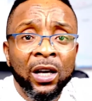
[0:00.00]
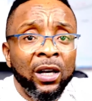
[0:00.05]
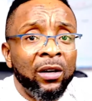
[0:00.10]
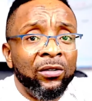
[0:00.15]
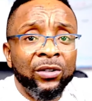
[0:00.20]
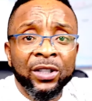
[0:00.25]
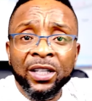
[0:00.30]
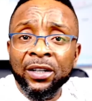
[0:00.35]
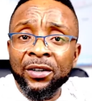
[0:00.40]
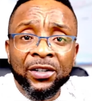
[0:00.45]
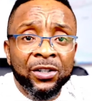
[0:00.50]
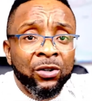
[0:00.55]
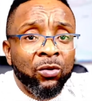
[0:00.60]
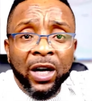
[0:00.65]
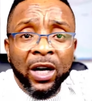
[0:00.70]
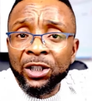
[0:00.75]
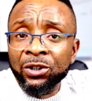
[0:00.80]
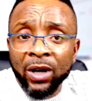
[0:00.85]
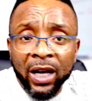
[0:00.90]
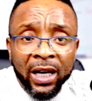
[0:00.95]
the reason why
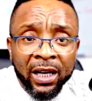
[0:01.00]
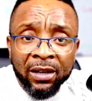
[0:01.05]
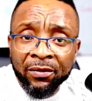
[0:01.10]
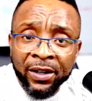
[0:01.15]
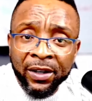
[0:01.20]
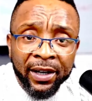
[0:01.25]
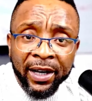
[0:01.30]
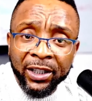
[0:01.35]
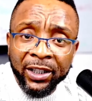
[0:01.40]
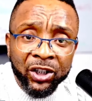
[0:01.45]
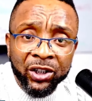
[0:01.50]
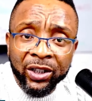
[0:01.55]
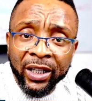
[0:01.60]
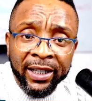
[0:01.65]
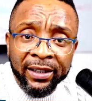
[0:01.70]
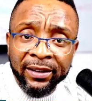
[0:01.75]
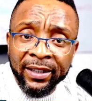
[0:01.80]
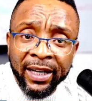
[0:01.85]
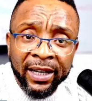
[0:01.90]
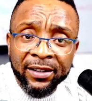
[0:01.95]
you are leaving Nigeria in
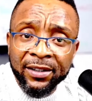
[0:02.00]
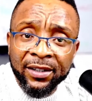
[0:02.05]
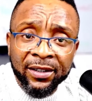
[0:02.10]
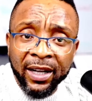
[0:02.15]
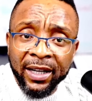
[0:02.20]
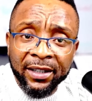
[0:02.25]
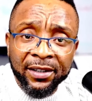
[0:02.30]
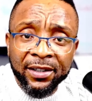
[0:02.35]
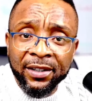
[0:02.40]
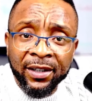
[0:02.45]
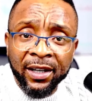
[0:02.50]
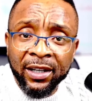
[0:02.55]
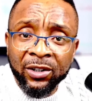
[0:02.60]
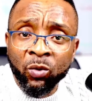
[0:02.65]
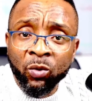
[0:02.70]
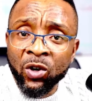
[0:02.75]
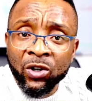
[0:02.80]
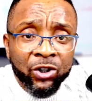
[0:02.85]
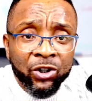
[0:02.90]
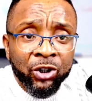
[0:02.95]
1998,
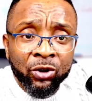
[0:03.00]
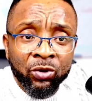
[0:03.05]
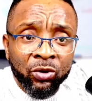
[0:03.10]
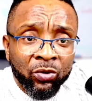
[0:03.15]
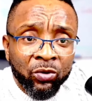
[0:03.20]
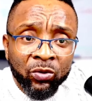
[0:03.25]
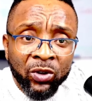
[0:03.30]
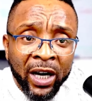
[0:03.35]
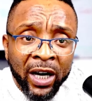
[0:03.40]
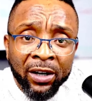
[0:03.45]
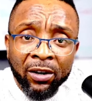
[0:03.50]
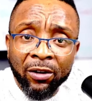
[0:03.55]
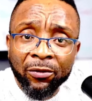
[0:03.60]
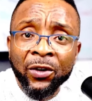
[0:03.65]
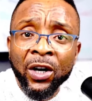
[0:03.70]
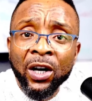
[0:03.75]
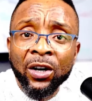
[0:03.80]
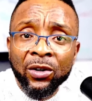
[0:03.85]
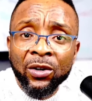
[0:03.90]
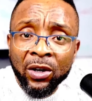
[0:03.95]
once you kind of
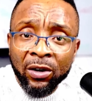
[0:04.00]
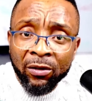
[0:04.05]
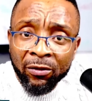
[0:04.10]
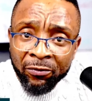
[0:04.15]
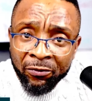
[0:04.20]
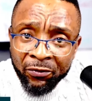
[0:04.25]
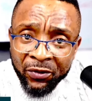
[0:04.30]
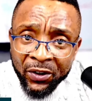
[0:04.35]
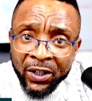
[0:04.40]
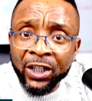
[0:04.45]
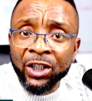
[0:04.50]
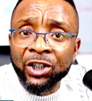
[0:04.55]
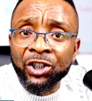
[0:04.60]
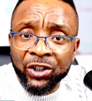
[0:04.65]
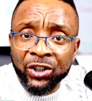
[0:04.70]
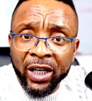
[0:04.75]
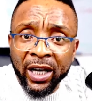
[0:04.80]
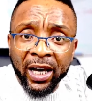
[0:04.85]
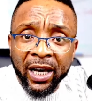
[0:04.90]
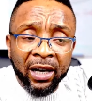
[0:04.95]
finished
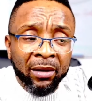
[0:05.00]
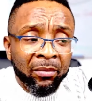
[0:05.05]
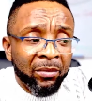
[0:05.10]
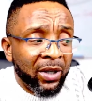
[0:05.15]
them,